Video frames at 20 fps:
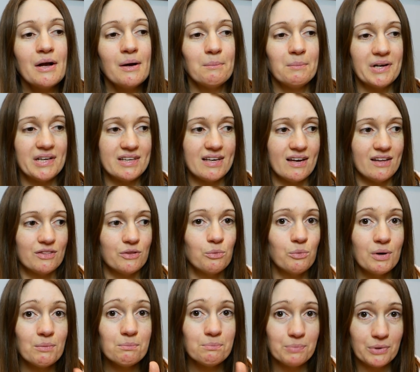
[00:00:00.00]
But yeah, the
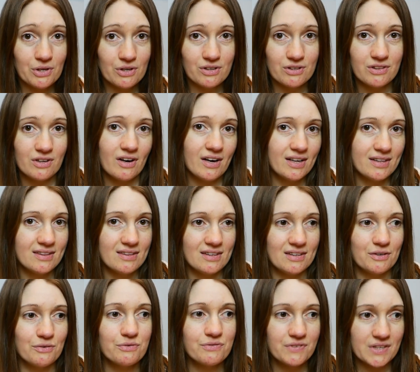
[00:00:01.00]
one book that I
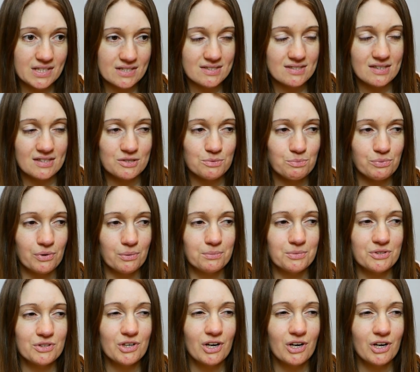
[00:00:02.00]
think fits this prompt